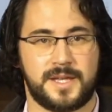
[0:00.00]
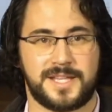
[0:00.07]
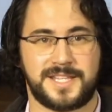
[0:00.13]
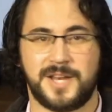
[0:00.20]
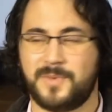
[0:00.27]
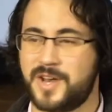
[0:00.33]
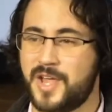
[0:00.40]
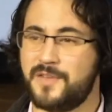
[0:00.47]
Has
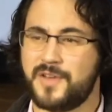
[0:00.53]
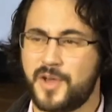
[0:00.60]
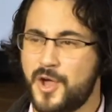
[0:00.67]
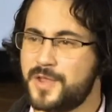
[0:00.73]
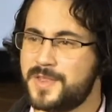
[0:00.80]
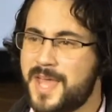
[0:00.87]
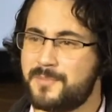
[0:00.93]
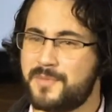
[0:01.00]
anyone ever
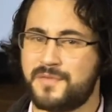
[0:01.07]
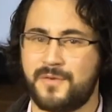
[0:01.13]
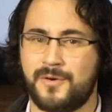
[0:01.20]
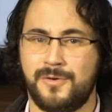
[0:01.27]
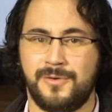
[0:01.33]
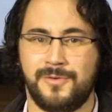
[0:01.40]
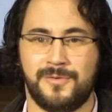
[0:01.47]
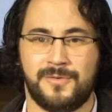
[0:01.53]
heard that
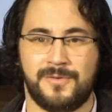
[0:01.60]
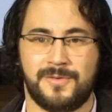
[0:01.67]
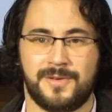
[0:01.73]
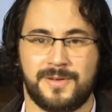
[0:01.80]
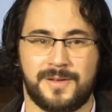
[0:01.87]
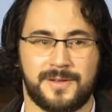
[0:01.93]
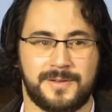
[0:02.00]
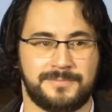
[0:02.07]
before?
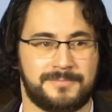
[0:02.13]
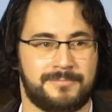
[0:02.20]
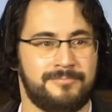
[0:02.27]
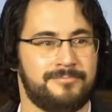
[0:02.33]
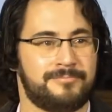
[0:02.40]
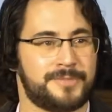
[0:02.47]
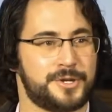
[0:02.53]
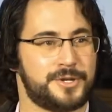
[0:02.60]

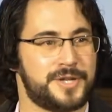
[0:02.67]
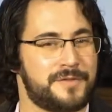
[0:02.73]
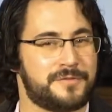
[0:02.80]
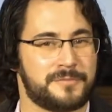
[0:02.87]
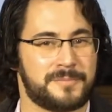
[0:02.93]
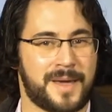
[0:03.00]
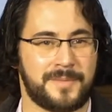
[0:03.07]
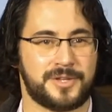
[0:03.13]
The
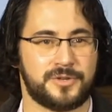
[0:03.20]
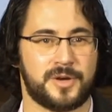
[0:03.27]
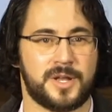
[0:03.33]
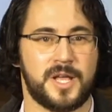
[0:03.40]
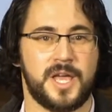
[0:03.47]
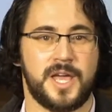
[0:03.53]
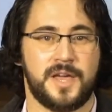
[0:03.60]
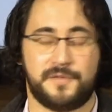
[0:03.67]
devil made me do it.
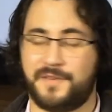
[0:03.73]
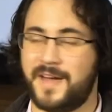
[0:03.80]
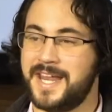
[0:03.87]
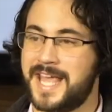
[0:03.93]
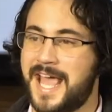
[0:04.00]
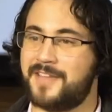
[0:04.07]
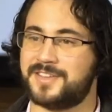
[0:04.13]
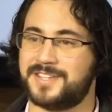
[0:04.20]

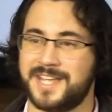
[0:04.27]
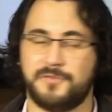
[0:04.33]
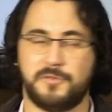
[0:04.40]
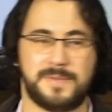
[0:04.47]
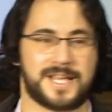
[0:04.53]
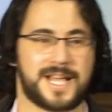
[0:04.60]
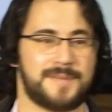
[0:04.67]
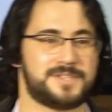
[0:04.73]
Funny how the devil
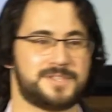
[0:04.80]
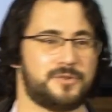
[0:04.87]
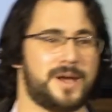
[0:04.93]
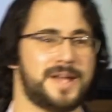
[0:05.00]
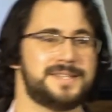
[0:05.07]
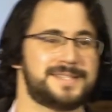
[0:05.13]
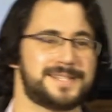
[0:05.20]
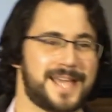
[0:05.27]
becomes a
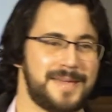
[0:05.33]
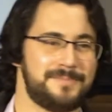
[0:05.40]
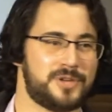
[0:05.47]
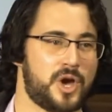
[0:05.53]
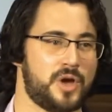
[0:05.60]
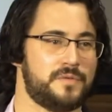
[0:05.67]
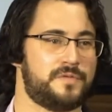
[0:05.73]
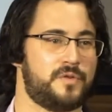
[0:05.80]
great
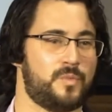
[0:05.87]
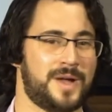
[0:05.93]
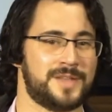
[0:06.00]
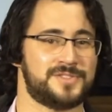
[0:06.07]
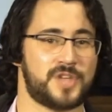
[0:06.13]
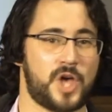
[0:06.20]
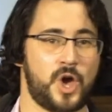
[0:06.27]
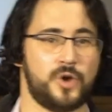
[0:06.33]
scapegoat for
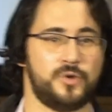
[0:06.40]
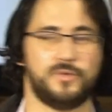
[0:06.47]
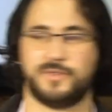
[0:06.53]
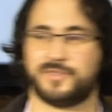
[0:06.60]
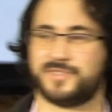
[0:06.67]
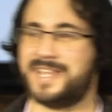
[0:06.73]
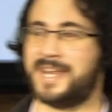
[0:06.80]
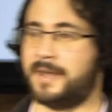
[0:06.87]
one's own
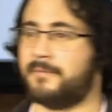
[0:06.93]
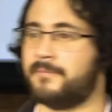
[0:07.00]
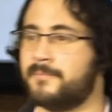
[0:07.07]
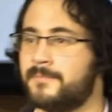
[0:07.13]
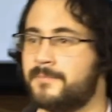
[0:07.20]
sin.